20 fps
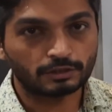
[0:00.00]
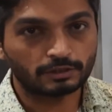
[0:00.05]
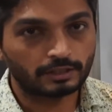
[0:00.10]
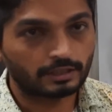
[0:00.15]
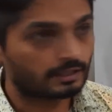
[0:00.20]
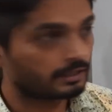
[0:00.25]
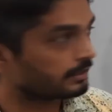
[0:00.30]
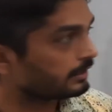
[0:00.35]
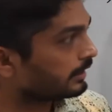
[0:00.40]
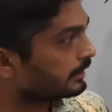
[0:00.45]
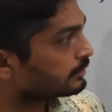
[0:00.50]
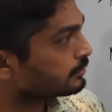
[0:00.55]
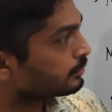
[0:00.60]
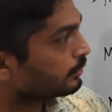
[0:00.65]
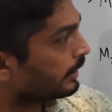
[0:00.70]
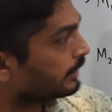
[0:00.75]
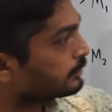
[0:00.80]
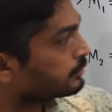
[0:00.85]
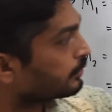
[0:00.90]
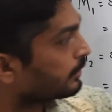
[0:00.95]
Getting now? So
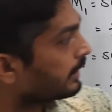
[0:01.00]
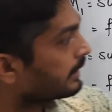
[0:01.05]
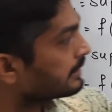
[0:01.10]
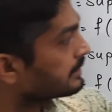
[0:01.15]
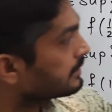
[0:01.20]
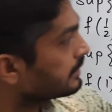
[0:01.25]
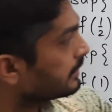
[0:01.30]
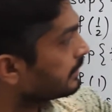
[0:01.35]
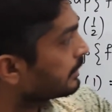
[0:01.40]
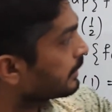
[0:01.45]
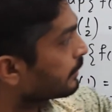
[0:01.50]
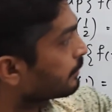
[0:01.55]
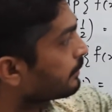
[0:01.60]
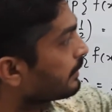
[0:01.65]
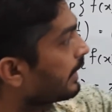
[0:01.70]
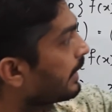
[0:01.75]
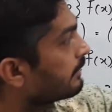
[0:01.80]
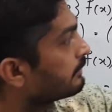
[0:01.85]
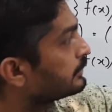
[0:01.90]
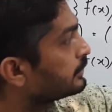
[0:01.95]
as you can see here, we
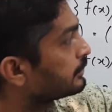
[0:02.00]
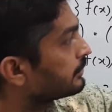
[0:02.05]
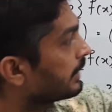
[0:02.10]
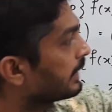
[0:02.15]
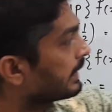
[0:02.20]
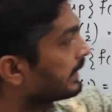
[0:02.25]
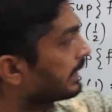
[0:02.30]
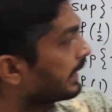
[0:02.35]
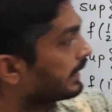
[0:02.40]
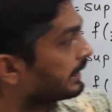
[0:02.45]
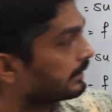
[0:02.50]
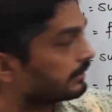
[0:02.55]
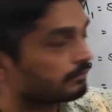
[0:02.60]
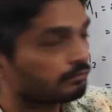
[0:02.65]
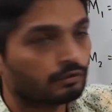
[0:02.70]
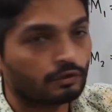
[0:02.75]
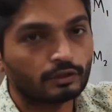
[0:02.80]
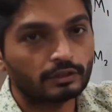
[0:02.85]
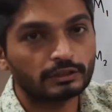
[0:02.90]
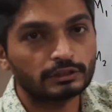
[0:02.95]
have a straight line
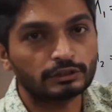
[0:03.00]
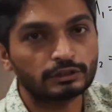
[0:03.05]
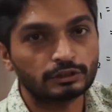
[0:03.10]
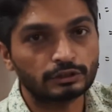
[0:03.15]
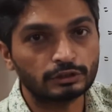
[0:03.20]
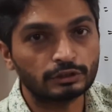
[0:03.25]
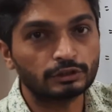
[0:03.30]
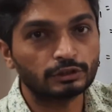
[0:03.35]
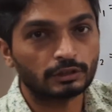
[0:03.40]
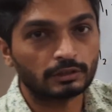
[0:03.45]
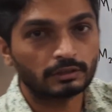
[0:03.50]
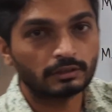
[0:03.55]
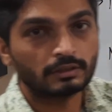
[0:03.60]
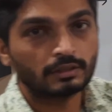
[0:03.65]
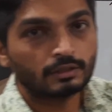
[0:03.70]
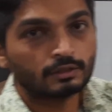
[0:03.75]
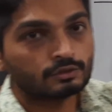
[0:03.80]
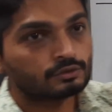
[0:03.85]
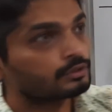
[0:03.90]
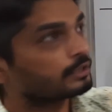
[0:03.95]
for this region.
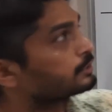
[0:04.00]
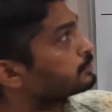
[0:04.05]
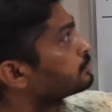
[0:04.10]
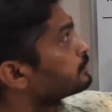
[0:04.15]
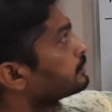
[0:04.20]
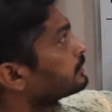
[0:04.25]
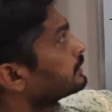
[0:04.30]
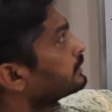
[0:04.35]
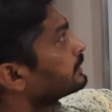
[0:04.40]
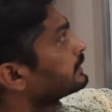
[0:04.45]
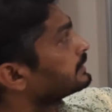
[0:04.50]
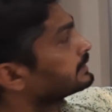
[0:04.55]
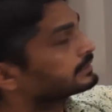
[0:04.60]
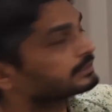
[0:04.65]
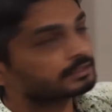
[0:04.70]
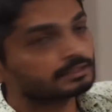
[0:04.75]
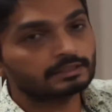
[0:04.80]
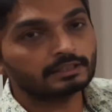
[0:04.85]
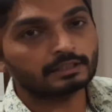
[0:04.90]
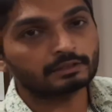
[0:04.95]
So I should
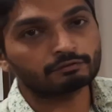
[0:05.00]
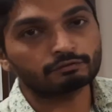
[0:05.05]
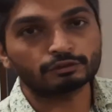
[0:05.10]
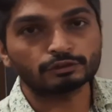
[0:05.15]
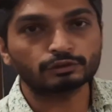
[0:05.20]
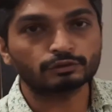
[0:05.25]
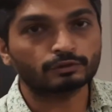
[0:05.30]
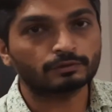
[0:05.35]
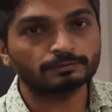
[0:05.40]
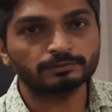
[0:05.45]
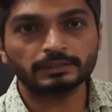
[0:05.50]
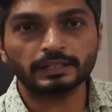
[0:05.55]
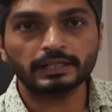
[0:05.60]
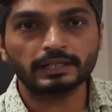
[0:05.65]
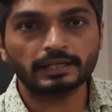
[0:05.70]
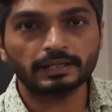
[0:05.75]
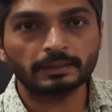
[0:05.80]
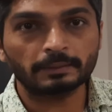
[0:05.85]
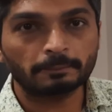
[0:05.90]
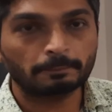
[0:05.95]
consider the equation of straight
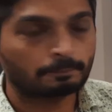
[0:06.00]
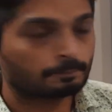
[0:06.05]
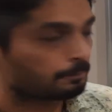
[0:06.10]
line.